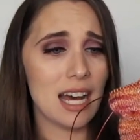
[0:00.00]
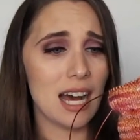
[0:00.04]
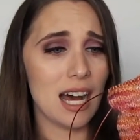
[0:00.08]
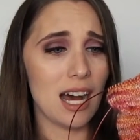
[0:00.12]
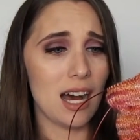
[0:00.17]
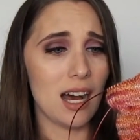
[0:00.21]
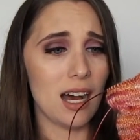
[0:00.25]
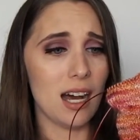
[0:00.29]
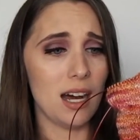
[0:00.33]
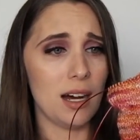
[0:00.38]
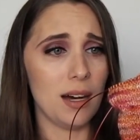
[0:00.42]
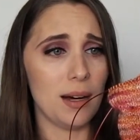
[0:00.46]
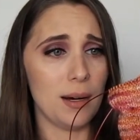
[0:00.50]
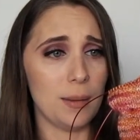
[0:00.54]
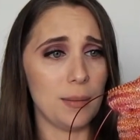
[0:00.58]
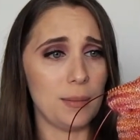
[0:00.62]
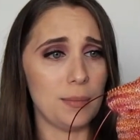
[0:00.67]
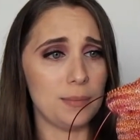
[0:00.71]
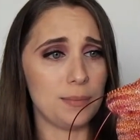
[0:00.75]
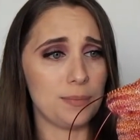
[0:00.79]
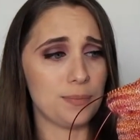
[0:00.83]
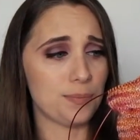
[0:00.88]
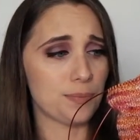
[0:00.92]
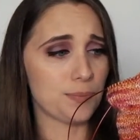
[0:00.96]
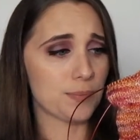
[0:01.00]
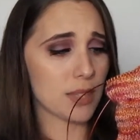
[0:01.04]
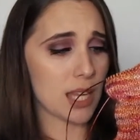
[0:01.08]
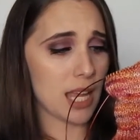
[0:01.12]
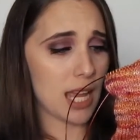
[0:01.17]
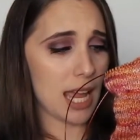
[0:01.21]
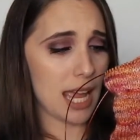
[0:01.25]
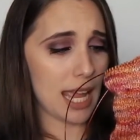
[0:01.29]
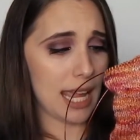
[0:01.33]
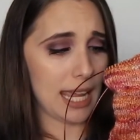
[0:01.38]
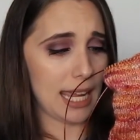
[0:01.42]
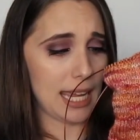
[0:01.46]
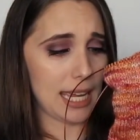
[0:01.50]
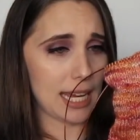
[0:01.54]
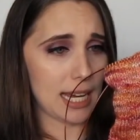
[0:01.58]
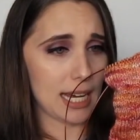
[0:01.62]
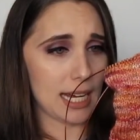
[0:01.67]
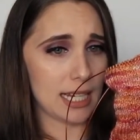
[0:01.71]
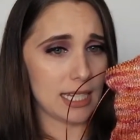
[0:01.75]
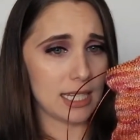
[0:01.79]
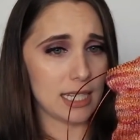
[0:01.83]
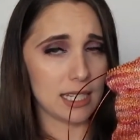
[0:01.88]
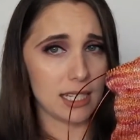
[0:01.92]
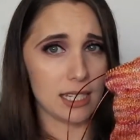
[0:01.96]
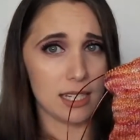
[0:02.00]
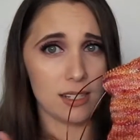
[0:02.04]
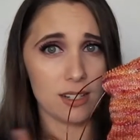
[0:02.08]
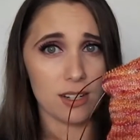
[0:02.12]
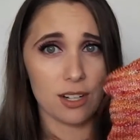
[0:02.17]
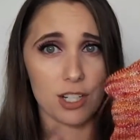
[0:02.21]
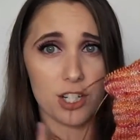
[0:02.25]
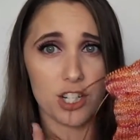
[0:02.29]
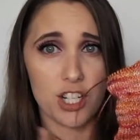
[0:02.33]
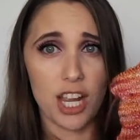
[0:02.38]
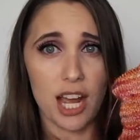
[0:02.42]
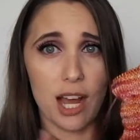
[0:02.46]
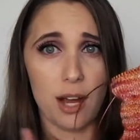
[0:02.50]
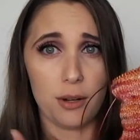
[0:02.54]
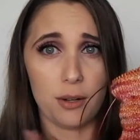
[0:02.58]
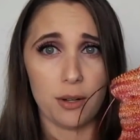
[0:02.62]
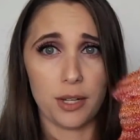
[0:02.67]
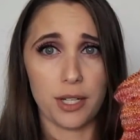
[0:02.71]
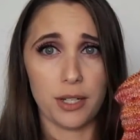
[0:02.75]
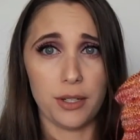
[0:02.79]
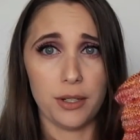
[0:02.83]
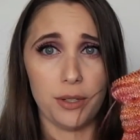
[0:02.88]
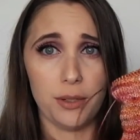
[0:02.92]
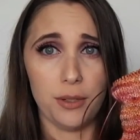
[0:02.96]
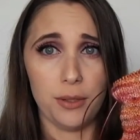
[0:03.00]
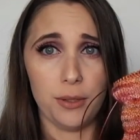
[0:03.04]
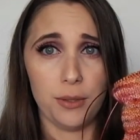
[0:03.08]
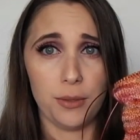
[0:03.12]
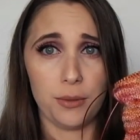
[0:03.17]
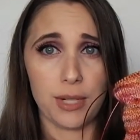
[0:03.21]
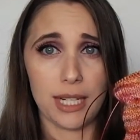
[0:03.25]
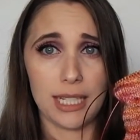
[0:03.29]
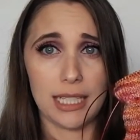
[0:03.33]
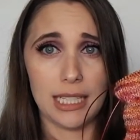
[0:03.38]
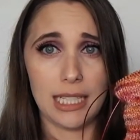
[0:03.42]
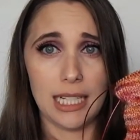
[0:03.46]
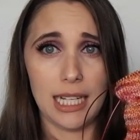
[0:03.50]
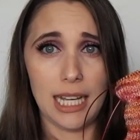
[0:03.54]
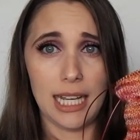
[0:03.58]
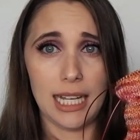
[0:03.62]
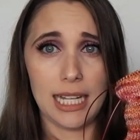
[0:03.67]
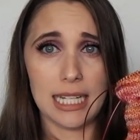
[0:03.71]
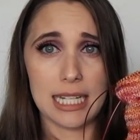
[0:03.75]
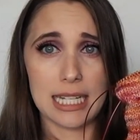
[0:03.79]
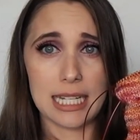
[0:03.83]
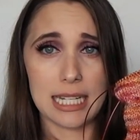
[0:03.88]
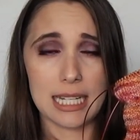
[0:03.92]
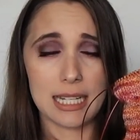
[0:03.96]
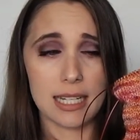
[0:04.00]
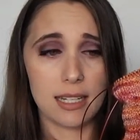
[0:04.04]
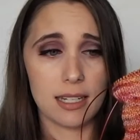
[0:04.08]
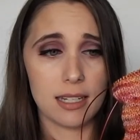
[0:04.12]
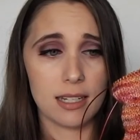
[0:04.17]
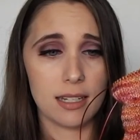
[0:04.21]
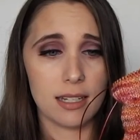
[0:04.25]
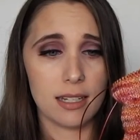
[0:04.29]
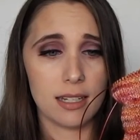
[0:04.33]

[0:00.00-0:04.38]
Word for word: Um, and these are ChiaoGoo Red Lace